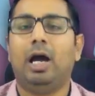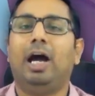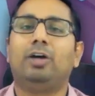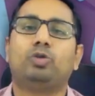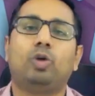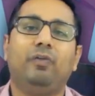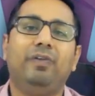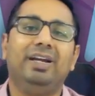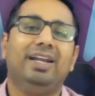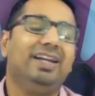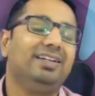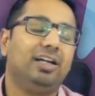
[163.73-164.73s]
A
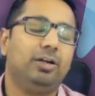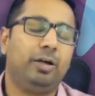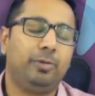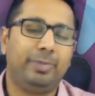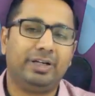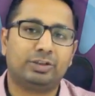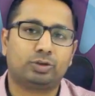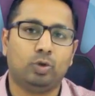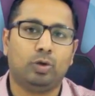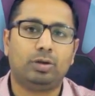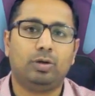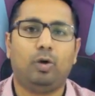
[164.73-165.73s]
TOEFL internet bid
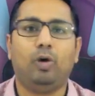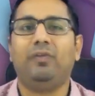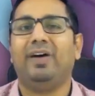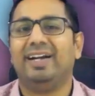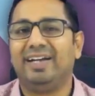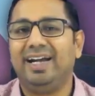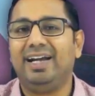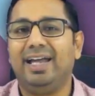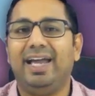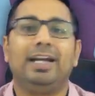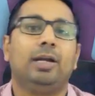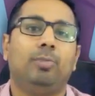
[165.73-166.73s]
score of 100
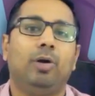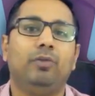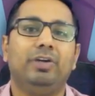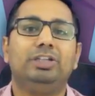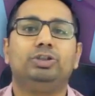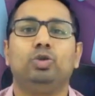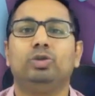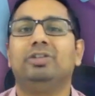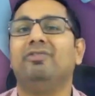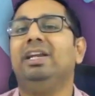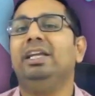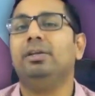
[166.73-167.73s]
and above is
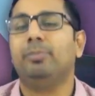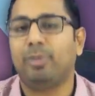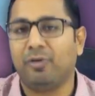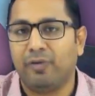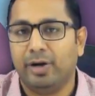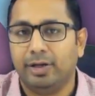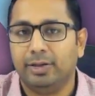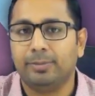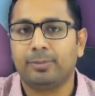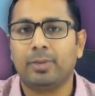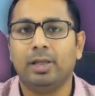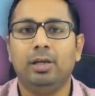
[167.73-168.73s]
usually preferred.
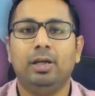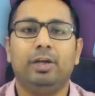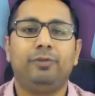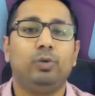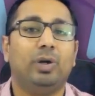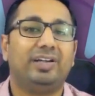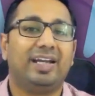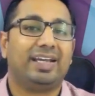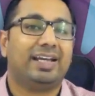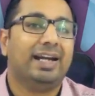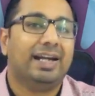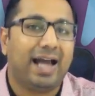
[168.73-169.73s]
If you are
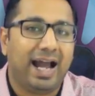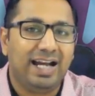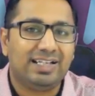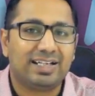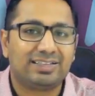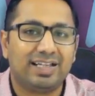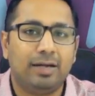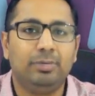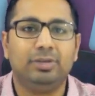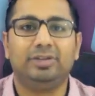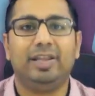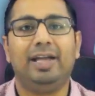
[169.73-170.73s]
taking an IELTS
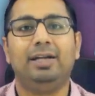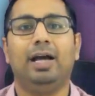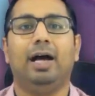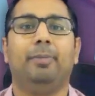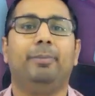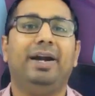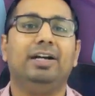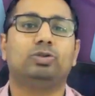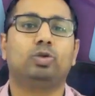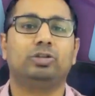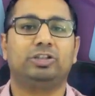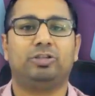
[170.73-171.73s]
exam, then a band
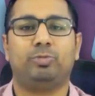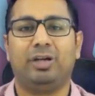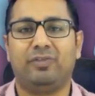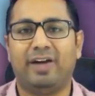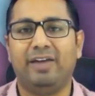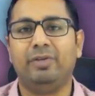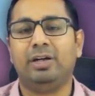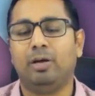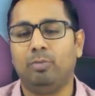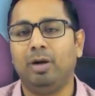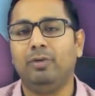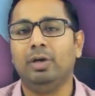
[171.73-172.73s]
score 6.5 and
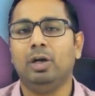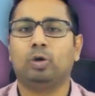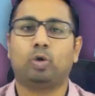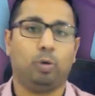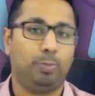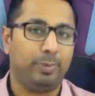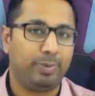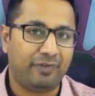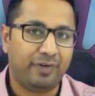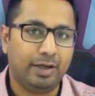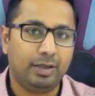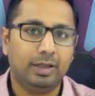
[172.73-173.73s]
above could be
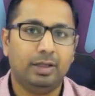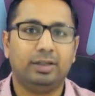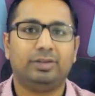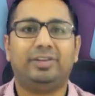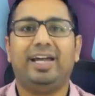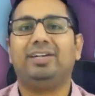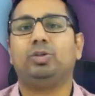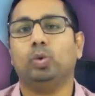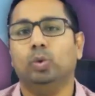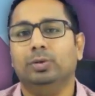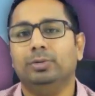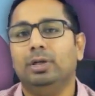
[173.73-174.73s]
preferred, that
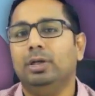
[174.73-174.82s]
too,